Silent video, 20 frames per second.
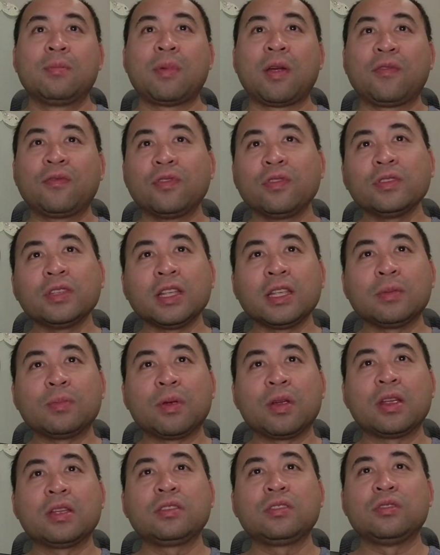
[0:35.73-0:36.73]
My first
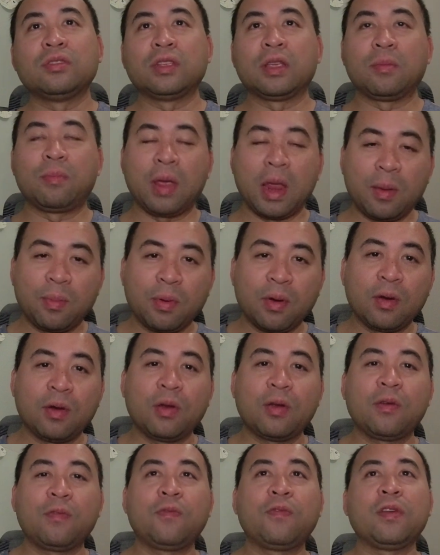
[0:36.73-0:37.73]
experience using
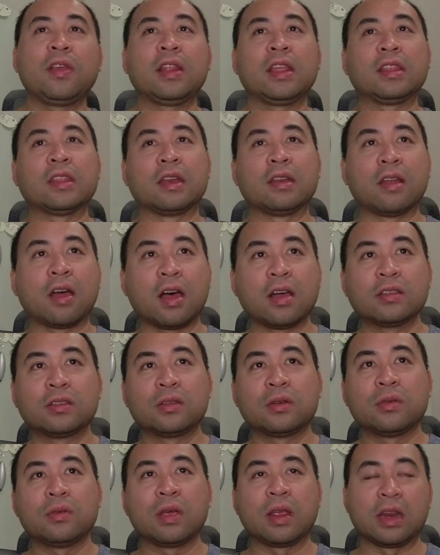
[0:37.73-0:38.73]
paper, feeling the
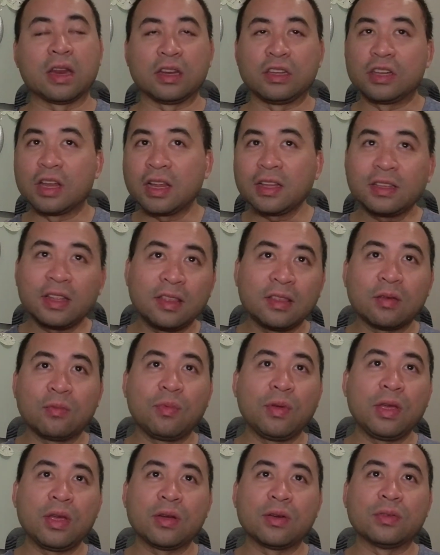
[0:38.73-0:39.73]
nozzle, and adjusting the
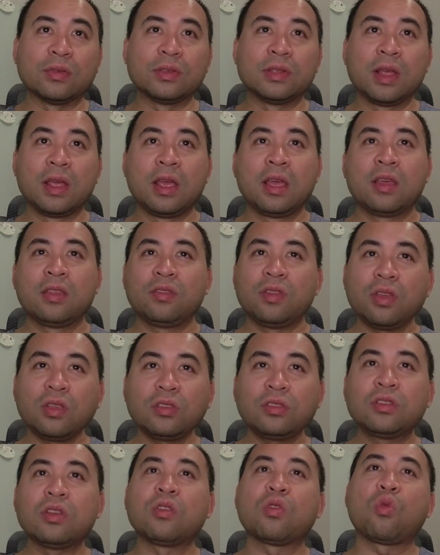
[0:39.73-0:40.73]
wheels, this
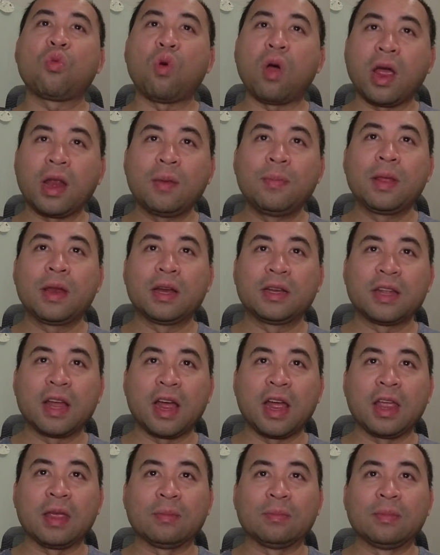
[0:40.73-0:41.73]
took quite a bit of
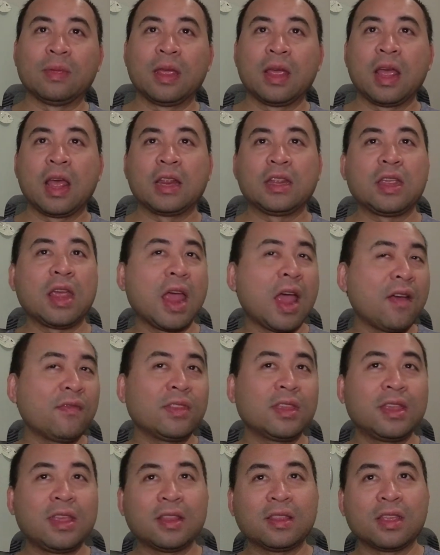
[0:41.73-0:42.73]
time, and you have
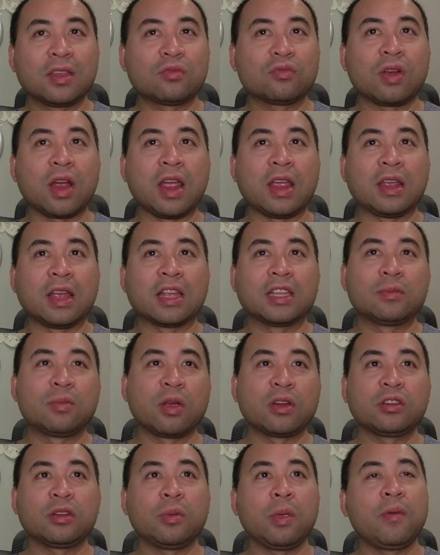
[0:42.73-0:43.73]
to get this right,
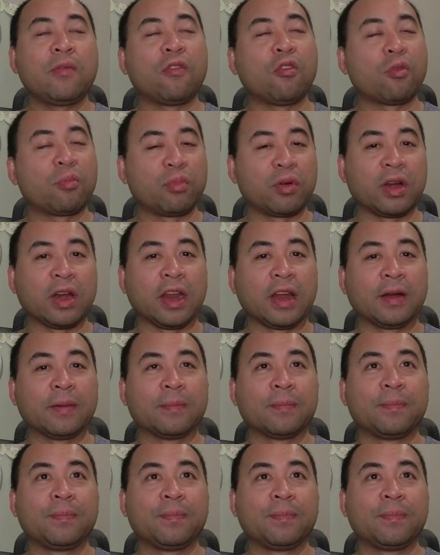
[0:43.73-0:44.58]
especially before printing.